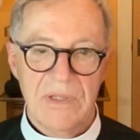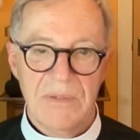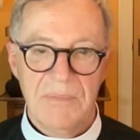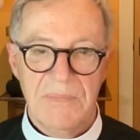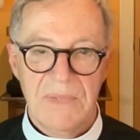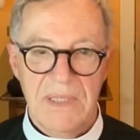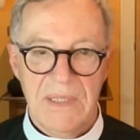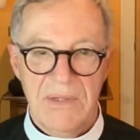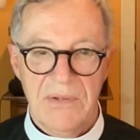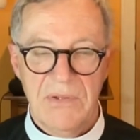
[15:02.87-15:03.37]
with
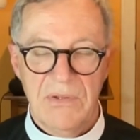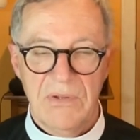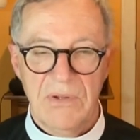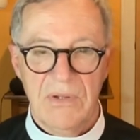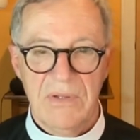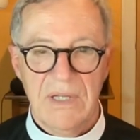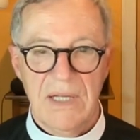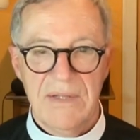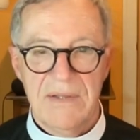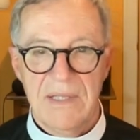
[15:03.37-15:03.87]
me
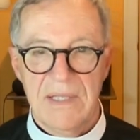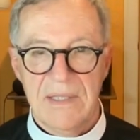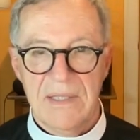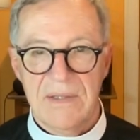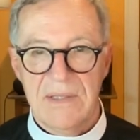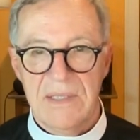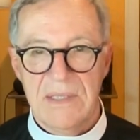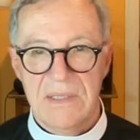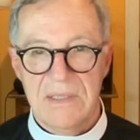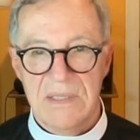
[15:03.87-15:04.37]
throughout, I
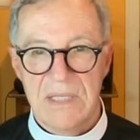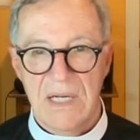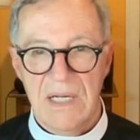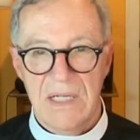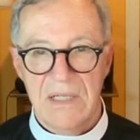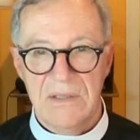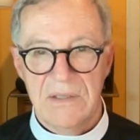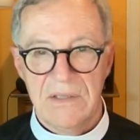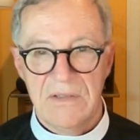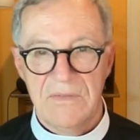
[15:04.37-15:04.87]
think, the
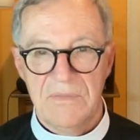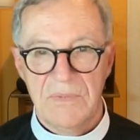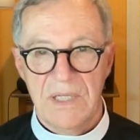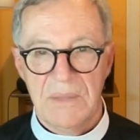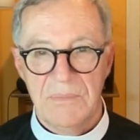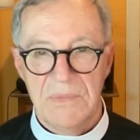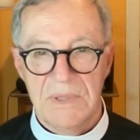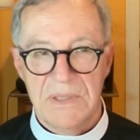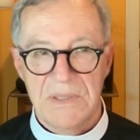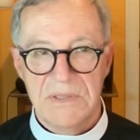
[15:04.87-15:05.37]
entirety of
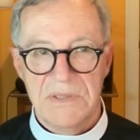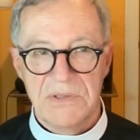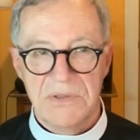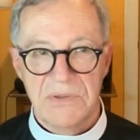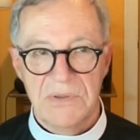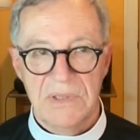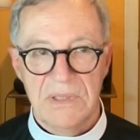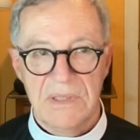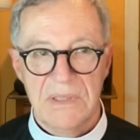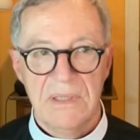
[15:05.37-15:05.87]
my
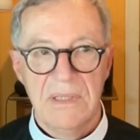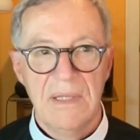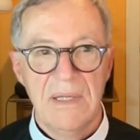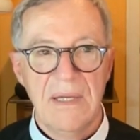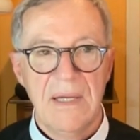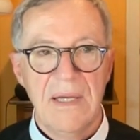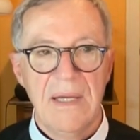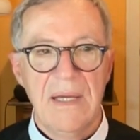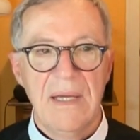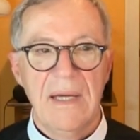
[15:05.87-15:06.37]
ministry.
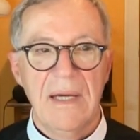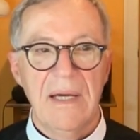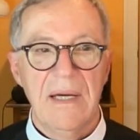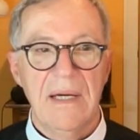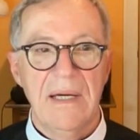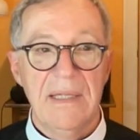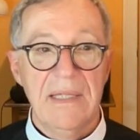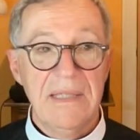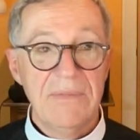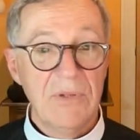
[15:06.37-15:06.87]

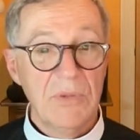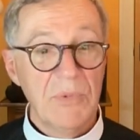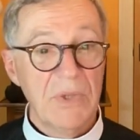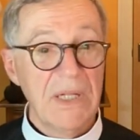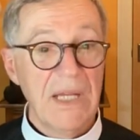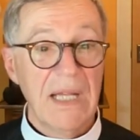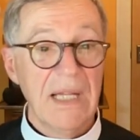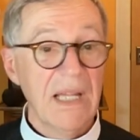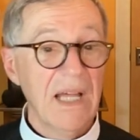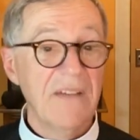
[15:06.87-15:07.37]
Uh, even
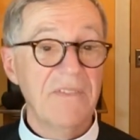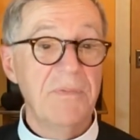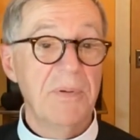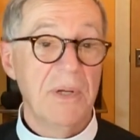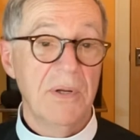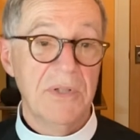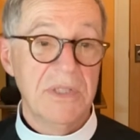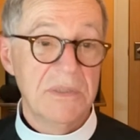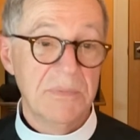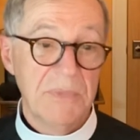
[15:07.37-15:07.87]
when I left
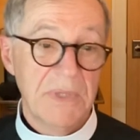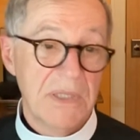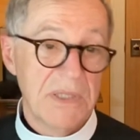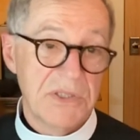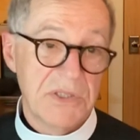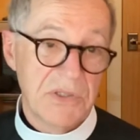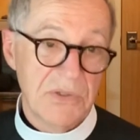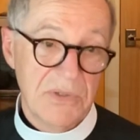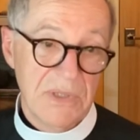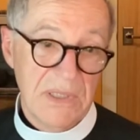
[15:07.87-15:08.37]
parish
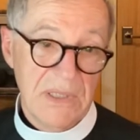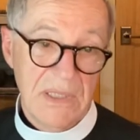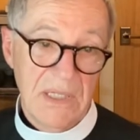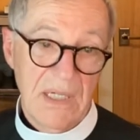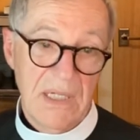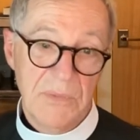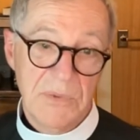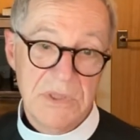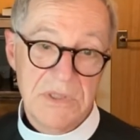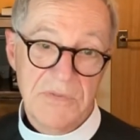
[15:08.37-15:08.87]
ministry,
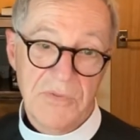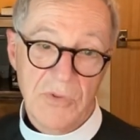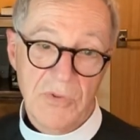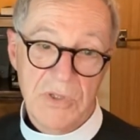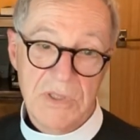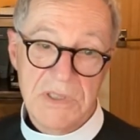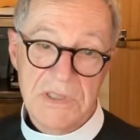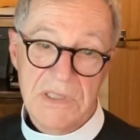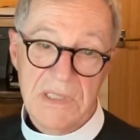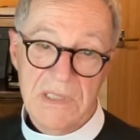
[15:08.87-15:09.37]
I was
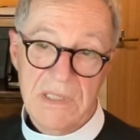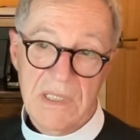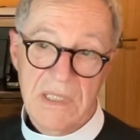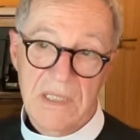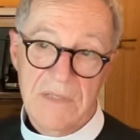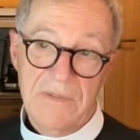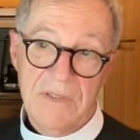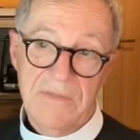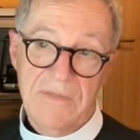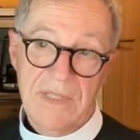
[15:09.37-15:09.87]
fortunate
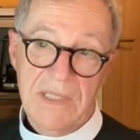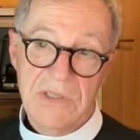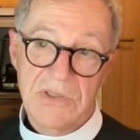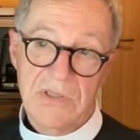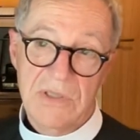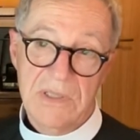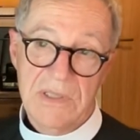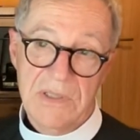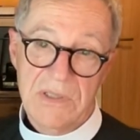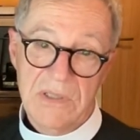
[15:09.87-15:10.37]
enough
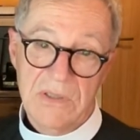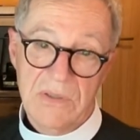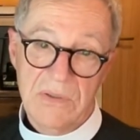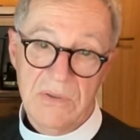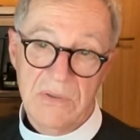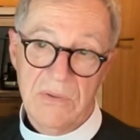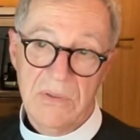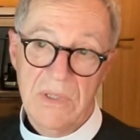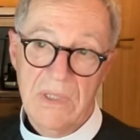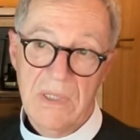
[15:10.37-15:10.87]
eventually
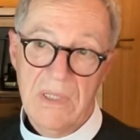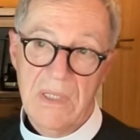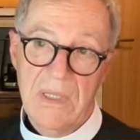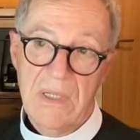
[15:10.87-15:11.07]
to